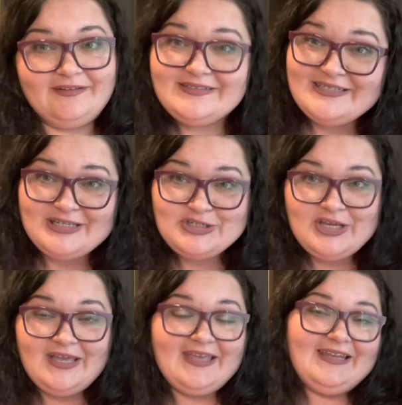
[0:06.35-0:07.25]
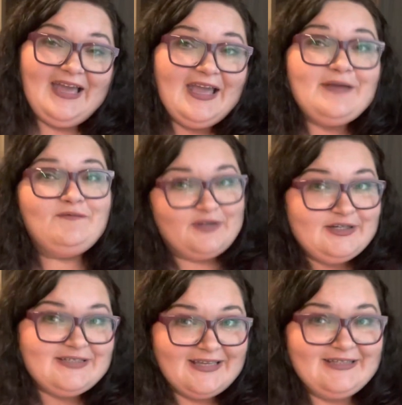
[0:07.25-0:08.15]
It's Tisha and I am very
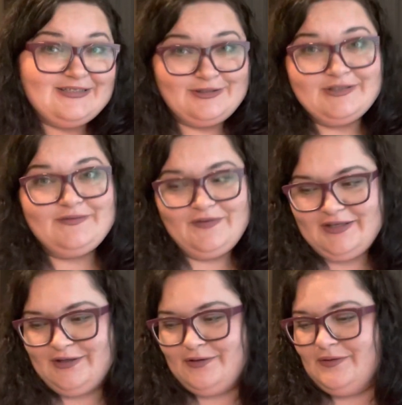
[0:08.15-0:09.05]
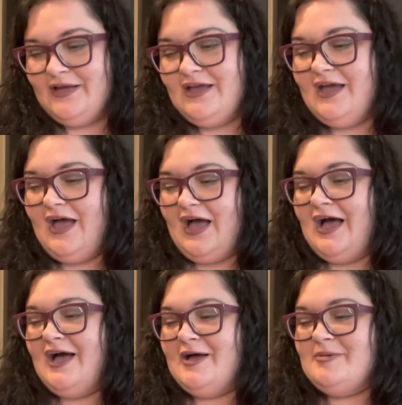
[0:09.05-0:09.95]
excited to do this video.
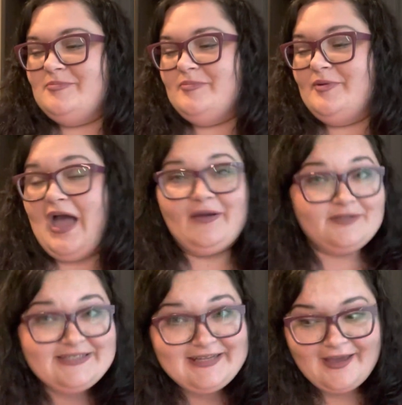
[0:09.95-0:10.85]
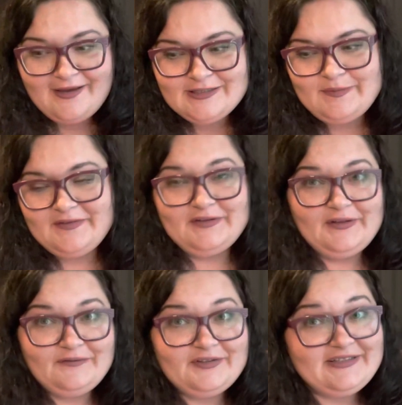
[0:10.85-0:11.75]
I was tagged by the
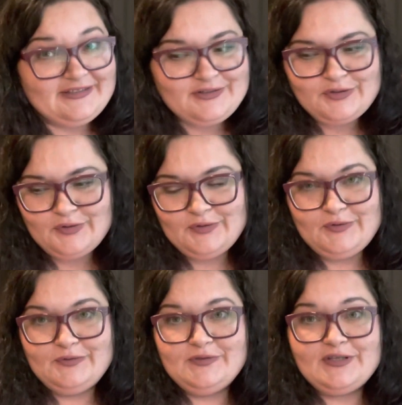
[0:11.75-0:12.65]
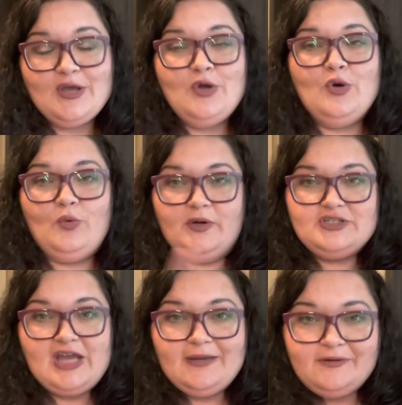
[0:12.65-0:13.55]
lovely Liz Cruz,
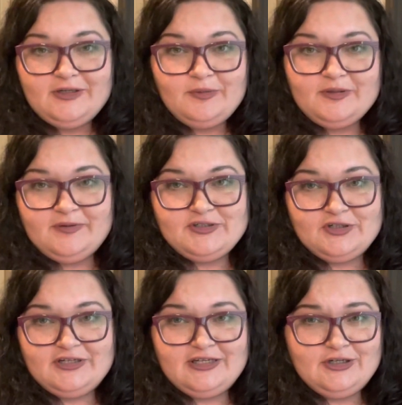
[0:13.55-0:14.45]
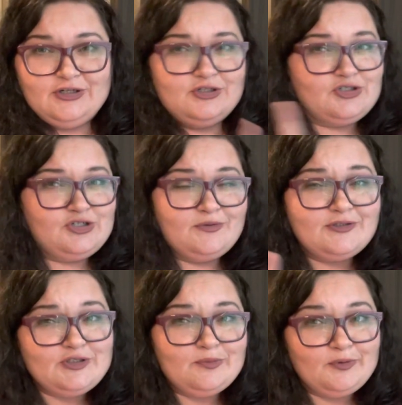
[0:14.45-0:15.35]
which I'm going to put a picture here. She
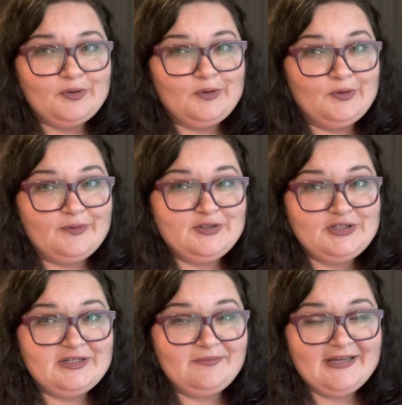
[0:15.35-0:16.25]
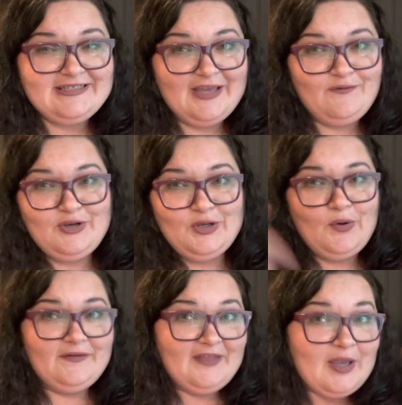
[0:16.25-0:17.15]
was super cool when she did my tag video
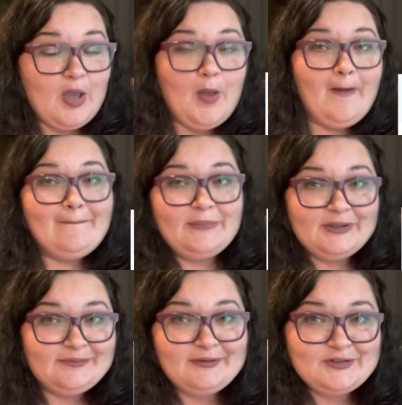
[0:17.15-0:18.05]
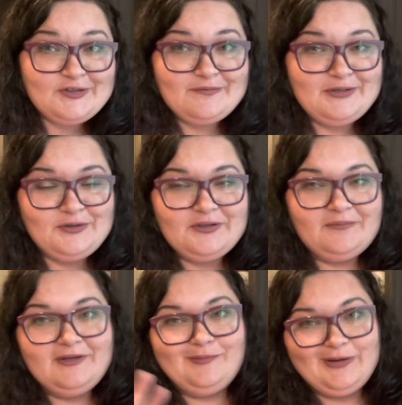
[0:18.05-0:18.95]
and like put a picture of me in her
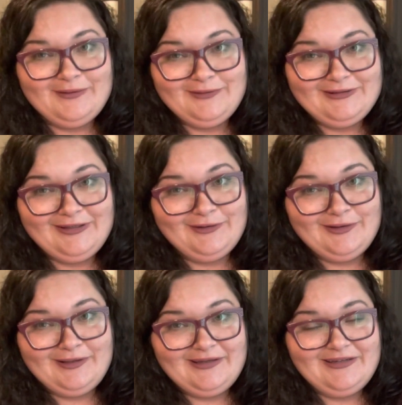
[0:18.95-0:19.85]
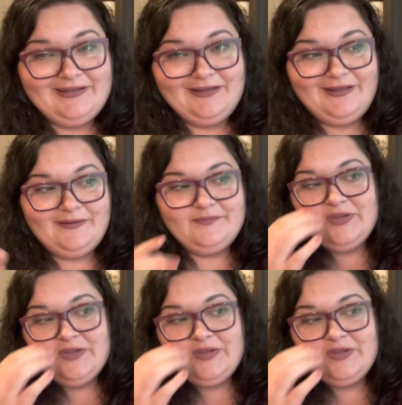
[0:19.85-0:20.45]
thumbnail, but I'm not that great at editing yet.